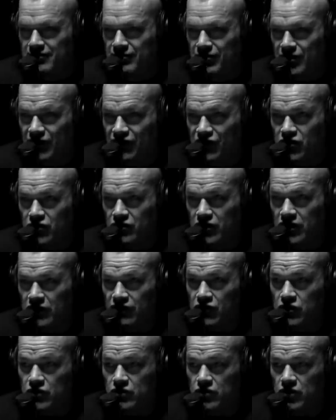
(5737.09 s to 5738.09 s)
But if you
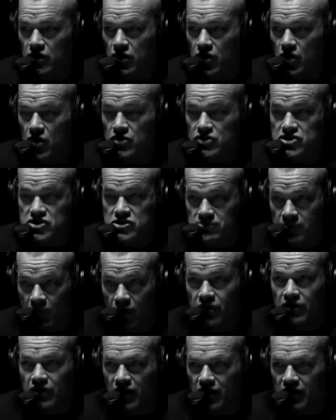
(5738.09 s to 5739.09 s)
if you aren't
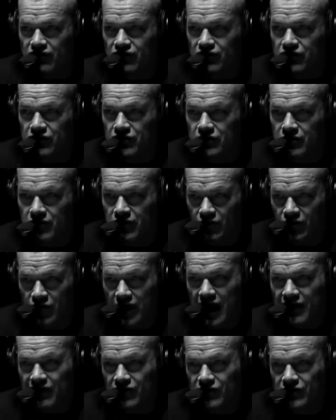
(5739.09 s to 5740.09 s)
smart enough, well then we
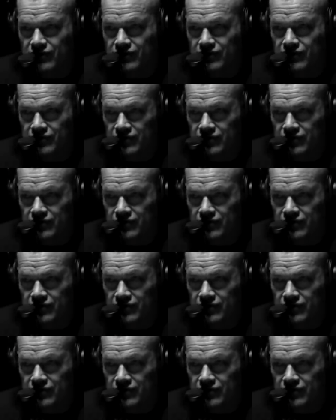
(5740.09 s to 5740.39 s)
have a